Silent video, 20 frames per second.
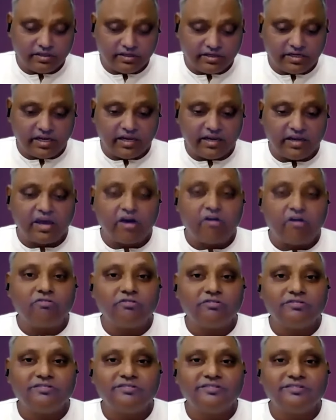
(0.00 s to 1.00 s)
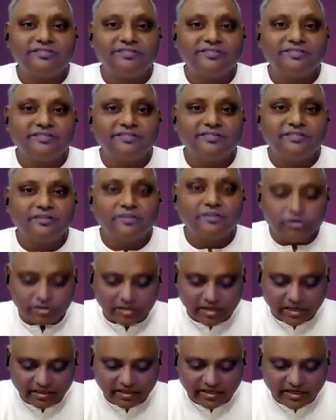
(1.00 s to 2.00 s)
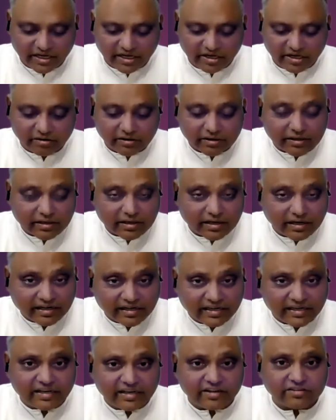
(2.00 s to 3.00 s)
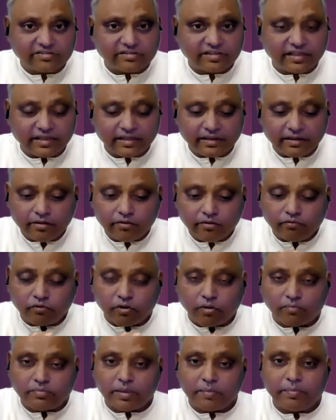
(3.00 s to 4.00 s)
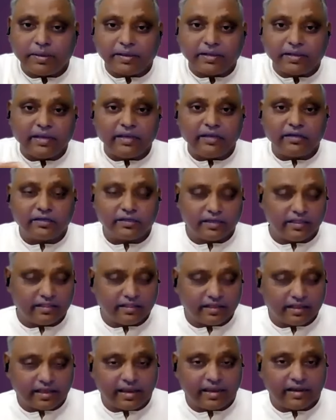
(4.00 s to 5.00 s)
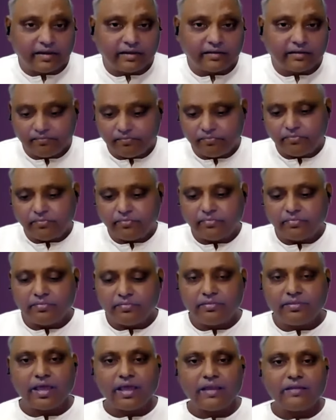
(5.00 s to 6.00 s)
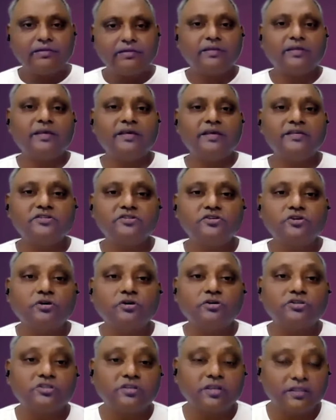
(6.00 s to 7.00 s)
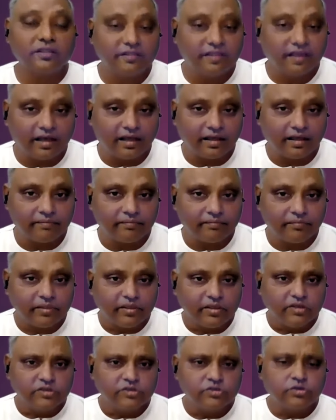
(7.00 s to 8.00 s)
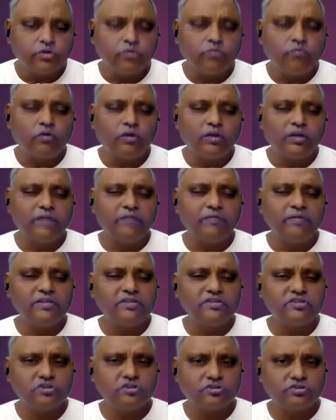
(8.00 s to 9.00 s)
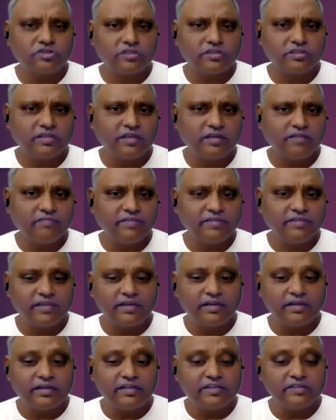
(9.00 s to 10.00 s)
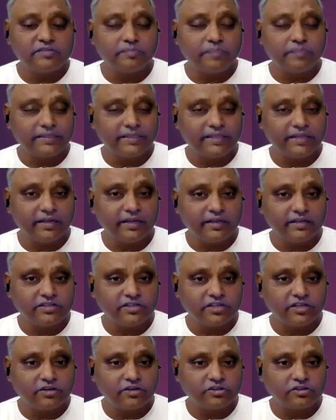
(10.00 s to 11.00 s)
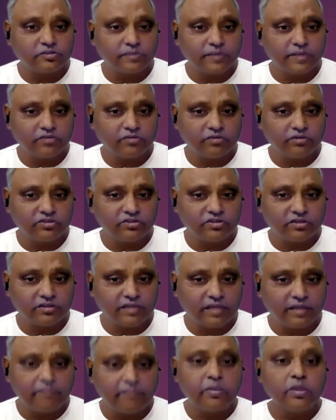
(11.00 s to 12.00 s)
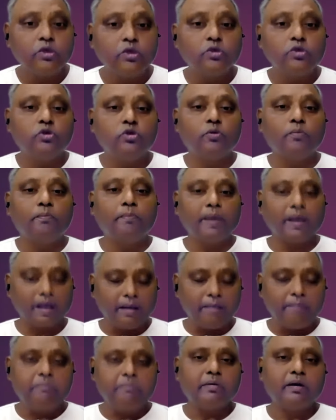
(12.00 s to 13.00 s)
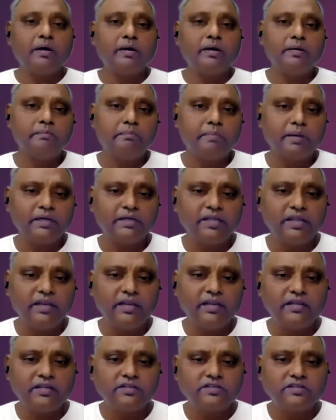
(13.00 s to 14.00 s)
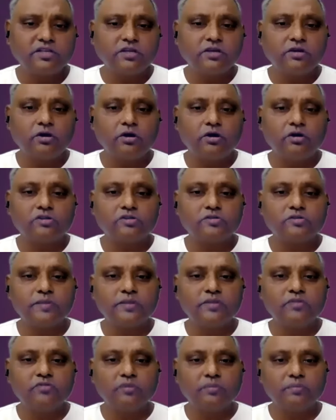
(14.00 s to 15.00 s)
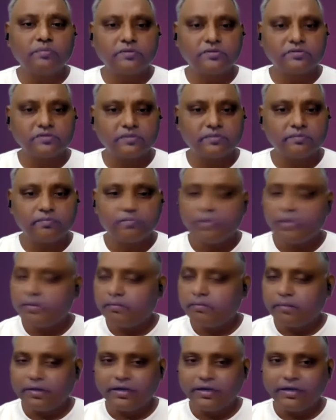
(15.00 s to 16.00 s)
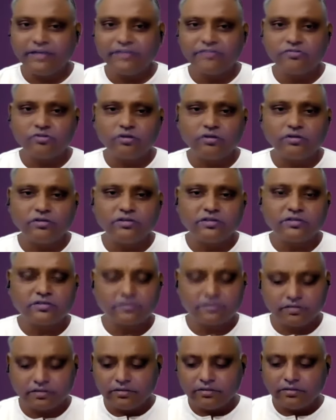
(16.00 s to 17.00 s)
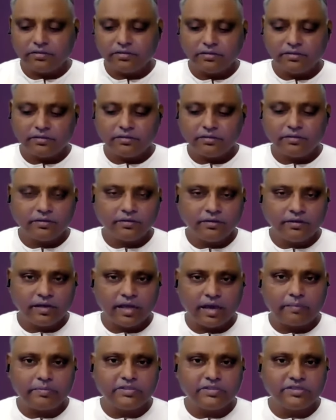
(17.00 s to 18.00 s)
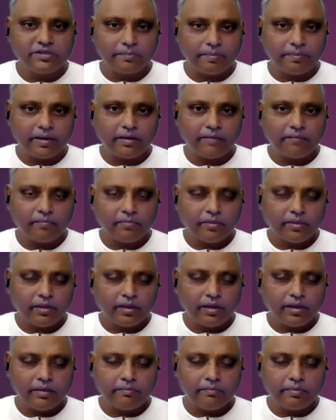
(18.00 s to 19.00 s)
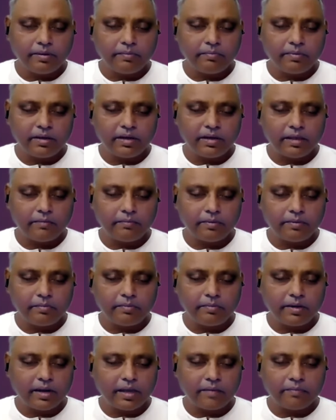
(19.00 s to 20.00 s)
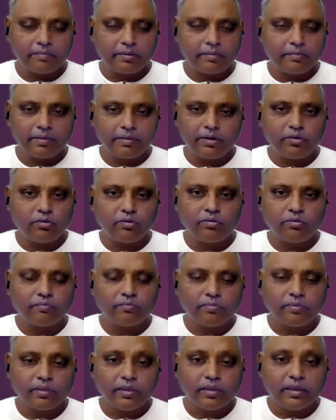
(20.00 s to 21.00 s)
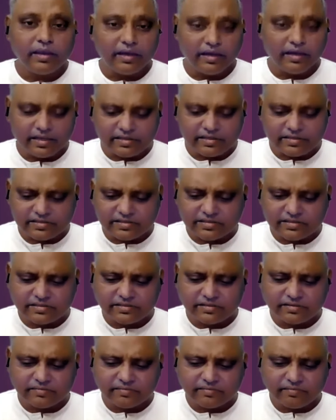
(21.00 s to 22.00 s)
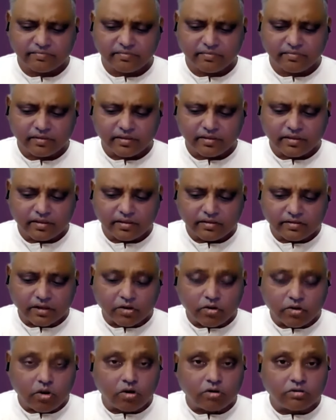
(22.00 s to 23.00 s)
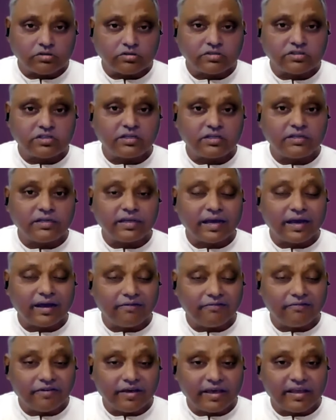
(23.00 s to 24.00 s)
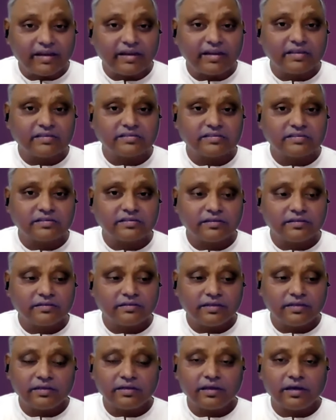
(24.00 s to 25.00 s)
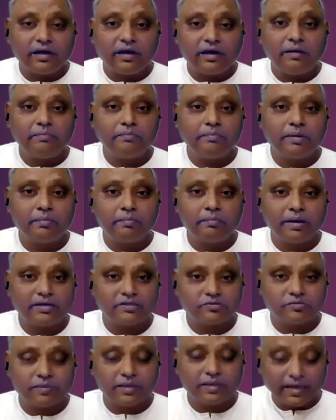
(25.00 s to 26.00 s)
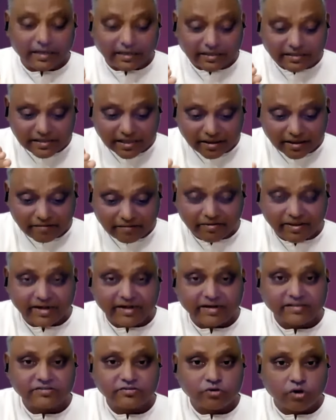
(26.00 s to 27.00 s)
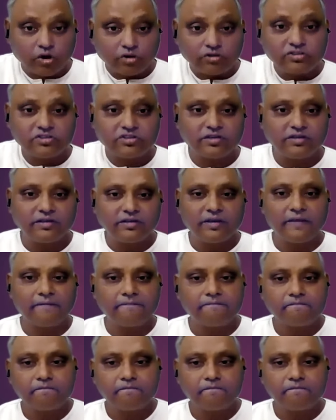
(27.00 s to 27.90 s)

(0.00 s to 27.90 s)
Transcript: till now. You continued continuously from the beginning till the end. That is your shraddha. So whatever is your shraddha, whether it is materialistic or spiritual shraddha, you become materialistic or spiritual person. But it is not just nama japa, I am Brahman, I am Brahman, I am Brahman. No, it is the constant awareness that aham brahmasmi. It is the awareness constantly,